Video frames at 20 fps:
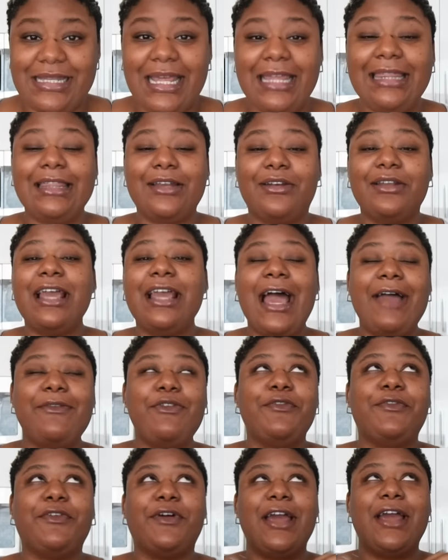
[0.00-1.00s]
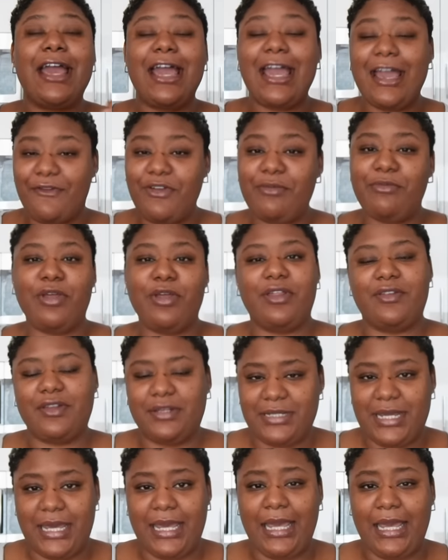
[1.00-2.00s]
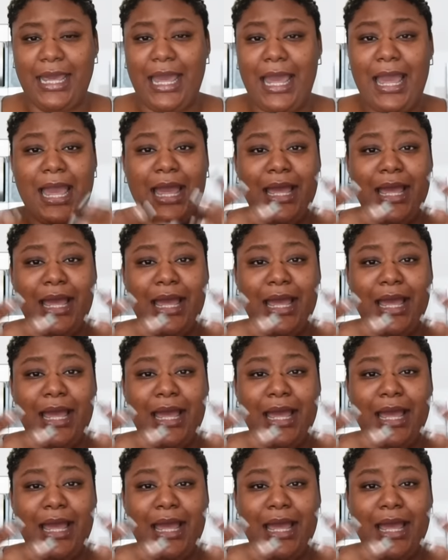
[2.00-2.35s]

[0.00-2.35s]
They literally have you for every meal of the day.